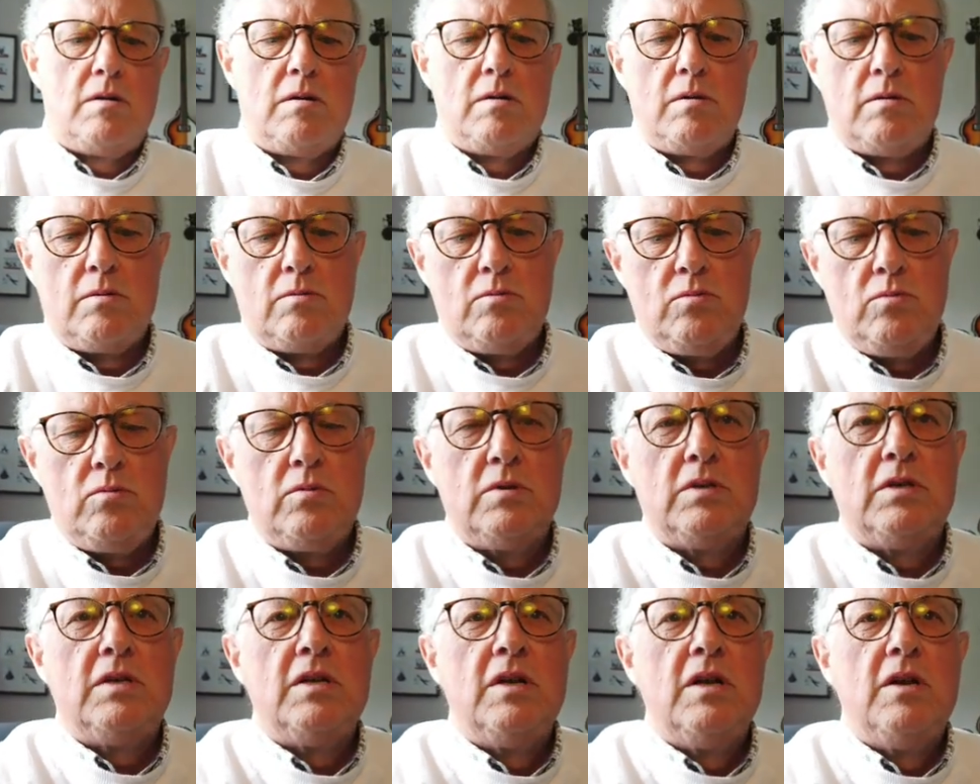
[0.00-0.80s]
Ooh,
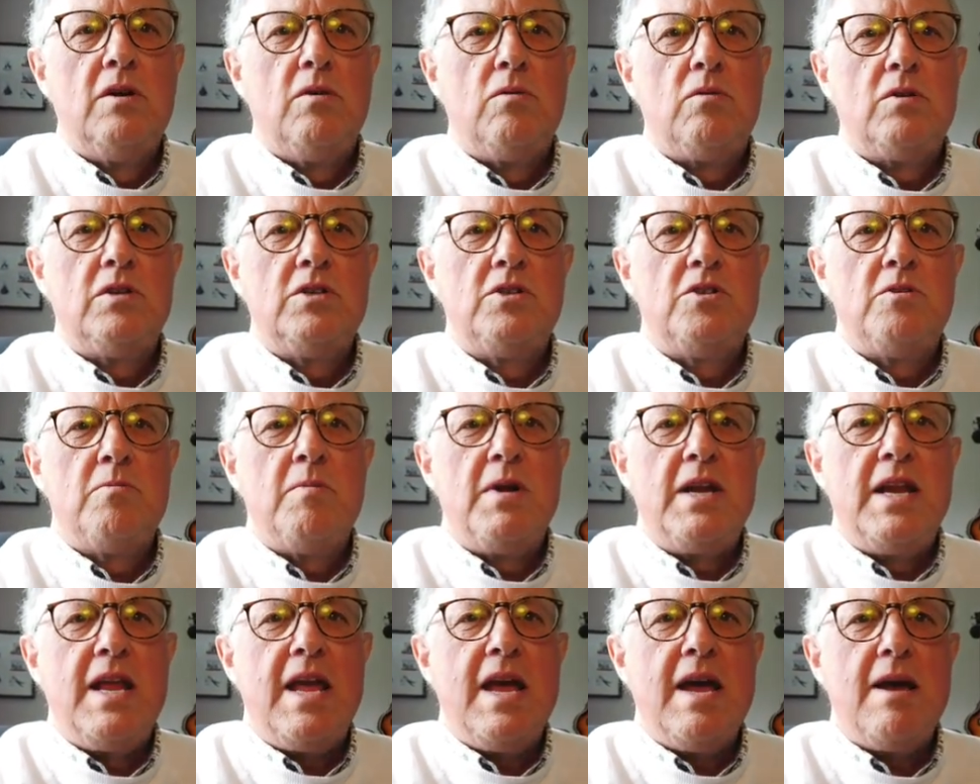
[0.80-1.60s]
one too
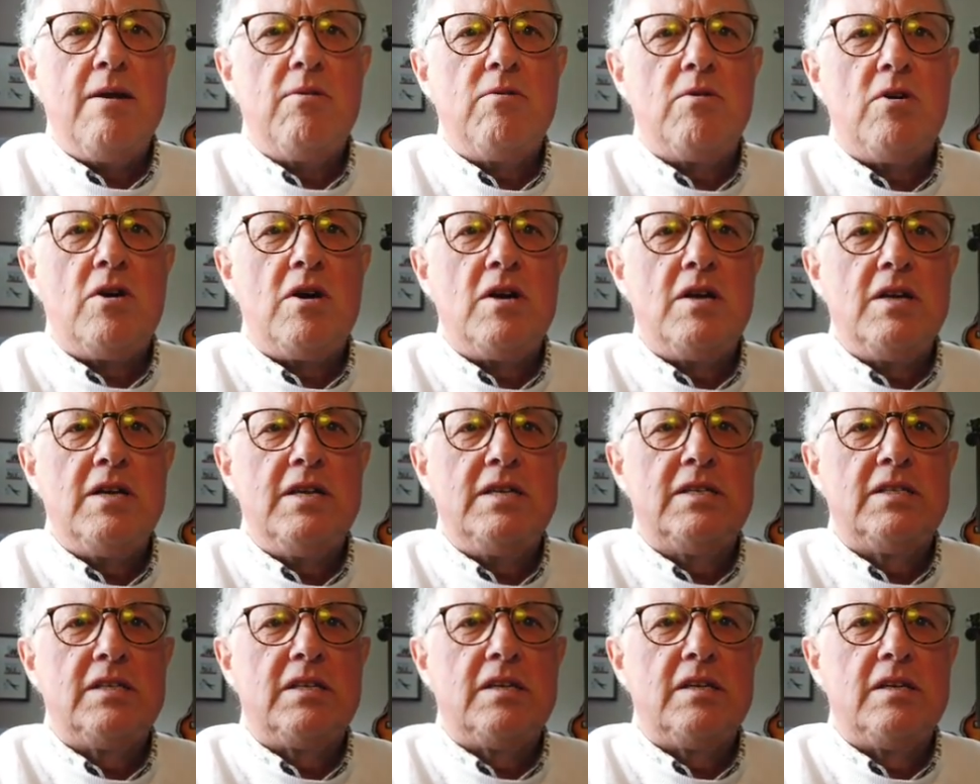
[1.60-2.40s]
many
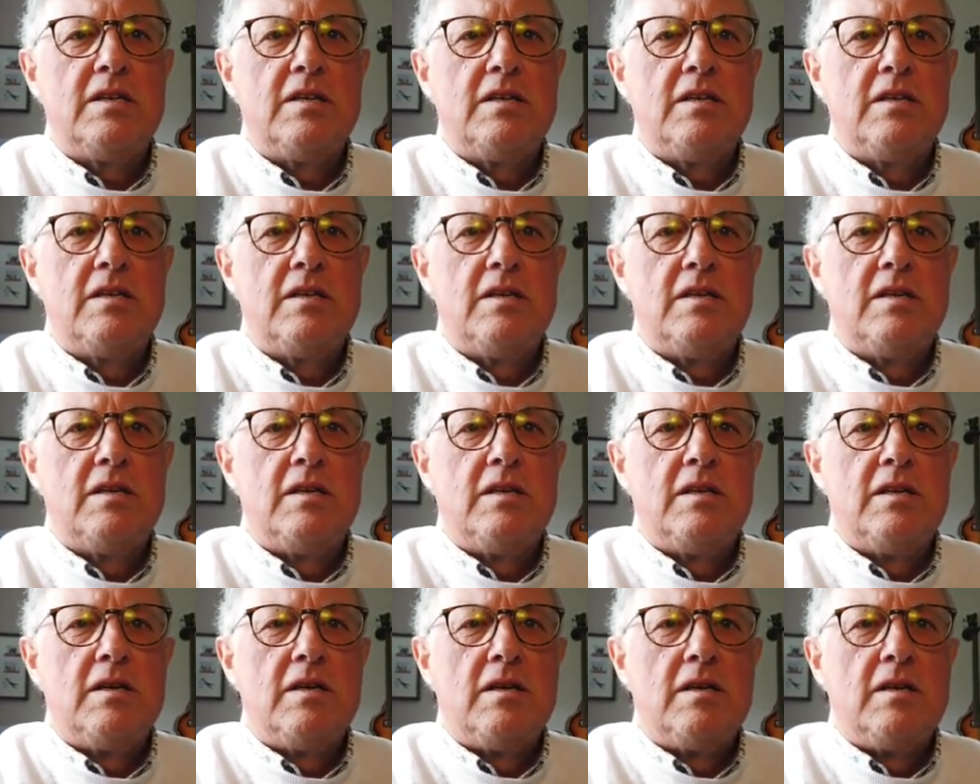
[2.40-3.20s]
eyes.
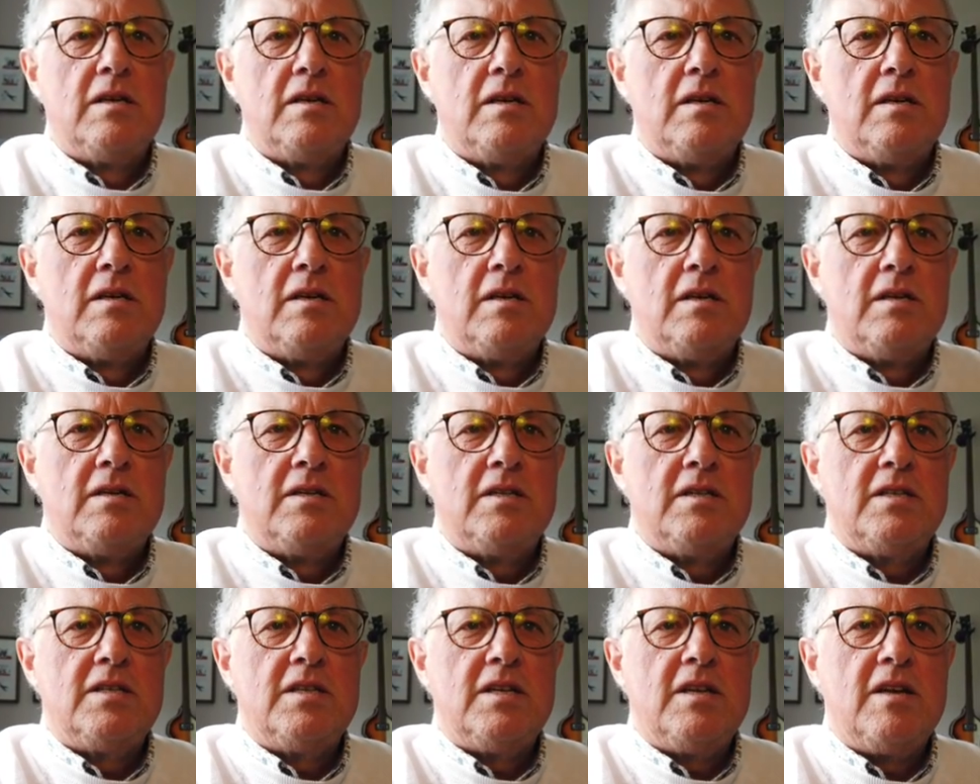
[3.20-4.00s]

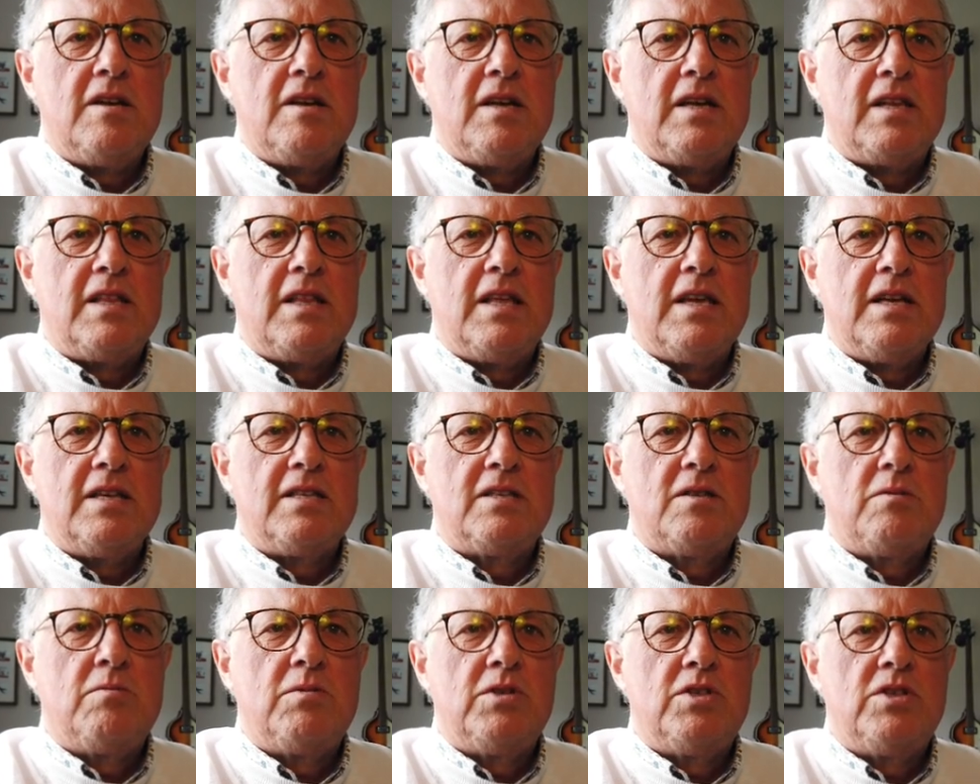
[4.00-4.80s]
Doesn't like that,
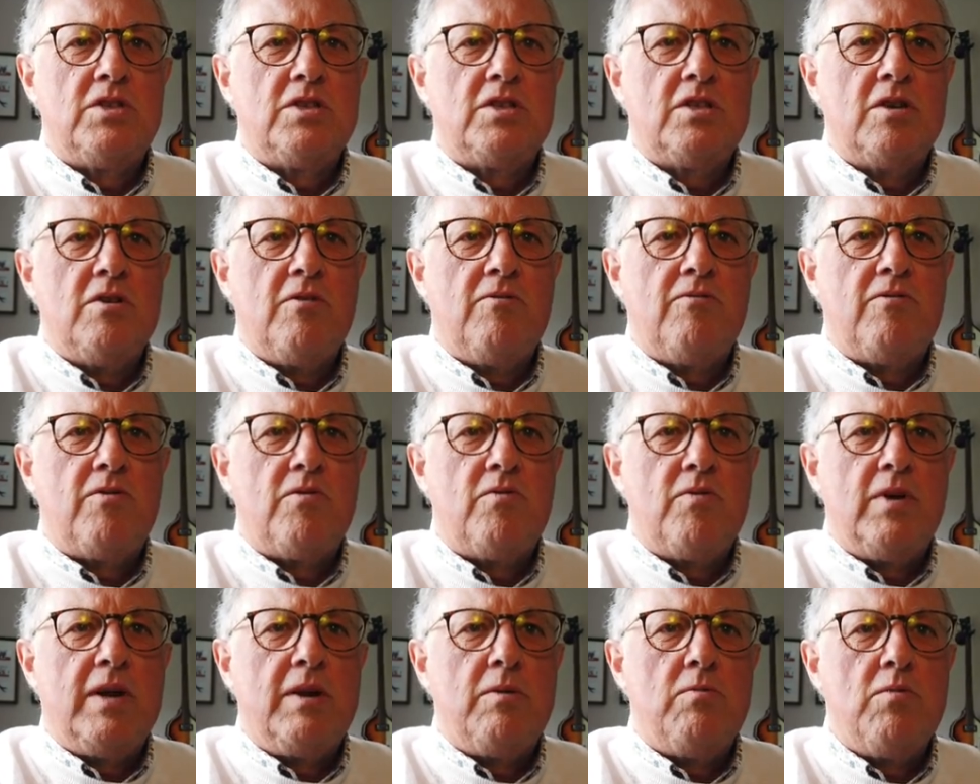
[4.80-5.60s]
so we'll just go for
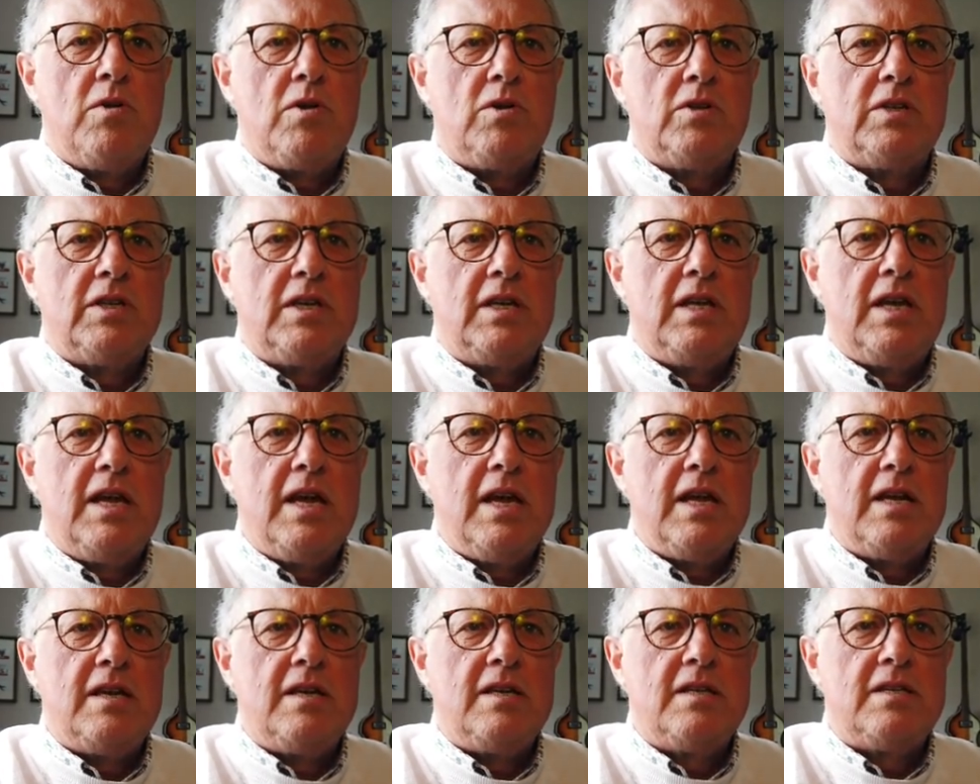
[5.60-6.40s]
Ringwould in
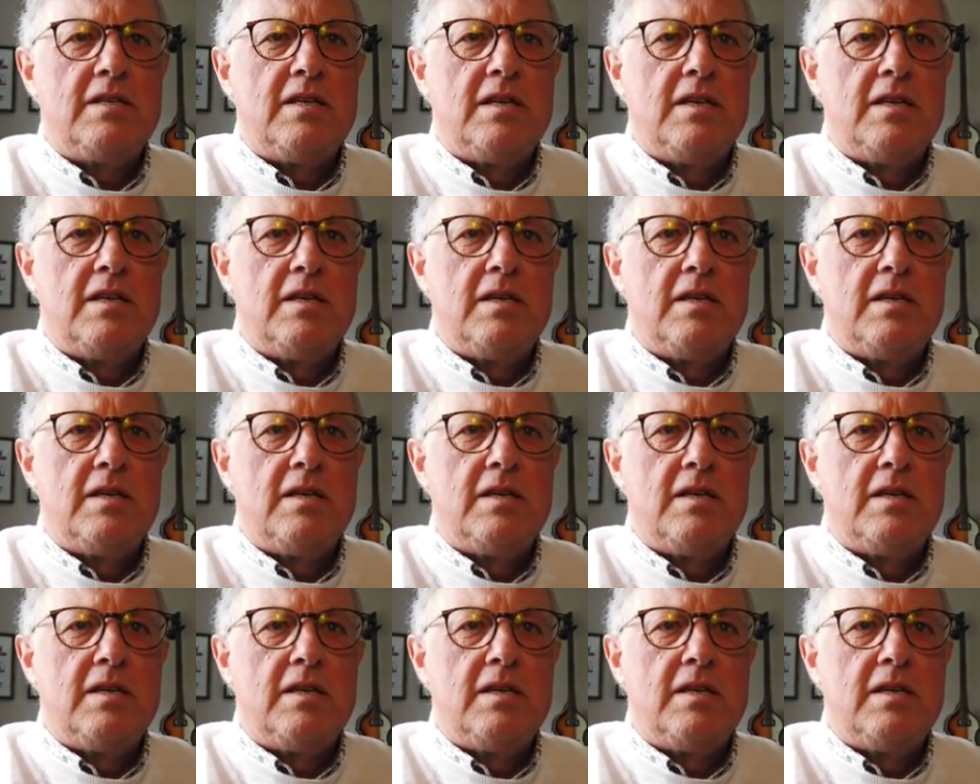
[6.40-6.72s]
Kent.